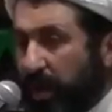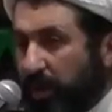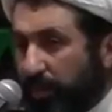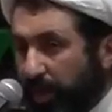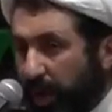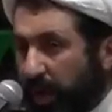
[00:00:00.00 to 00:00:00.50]

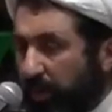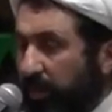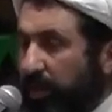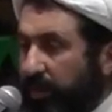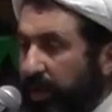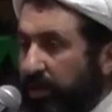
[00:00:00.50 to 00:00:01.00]

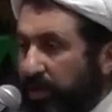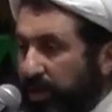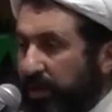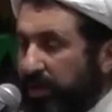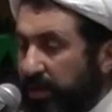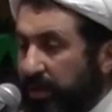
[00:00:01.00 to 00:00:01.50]
Abrahamic
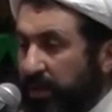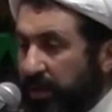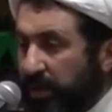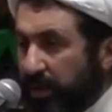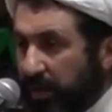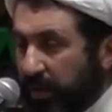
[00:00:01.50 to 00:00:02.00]
religions,
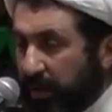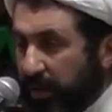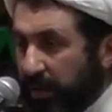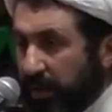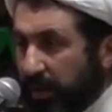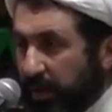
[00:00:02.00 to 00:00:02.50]

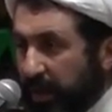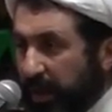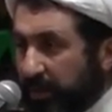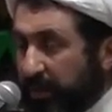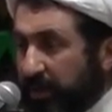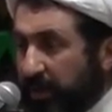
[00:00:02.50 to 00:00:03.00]

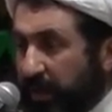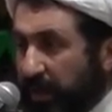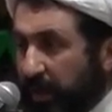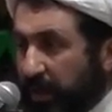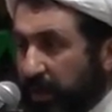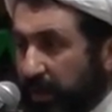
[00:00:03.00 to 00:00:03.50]
that
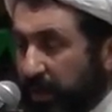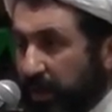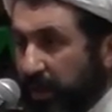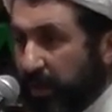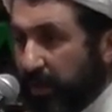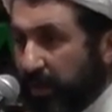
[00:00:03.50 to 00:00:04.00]

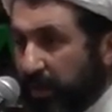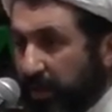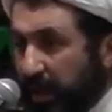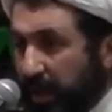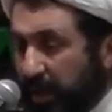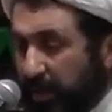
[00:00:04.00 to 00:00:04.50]

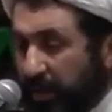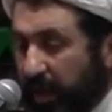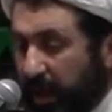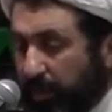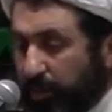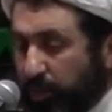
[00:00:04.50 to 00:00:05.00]
they
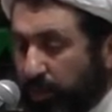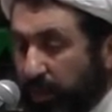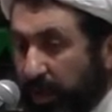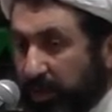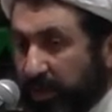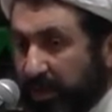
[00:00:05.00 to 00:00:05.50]
help you
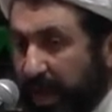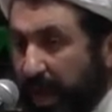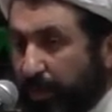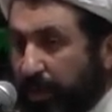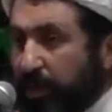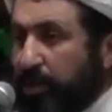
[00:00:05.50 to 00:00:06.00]
to
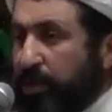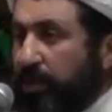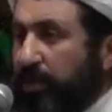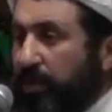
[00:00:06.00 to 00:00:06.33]
establish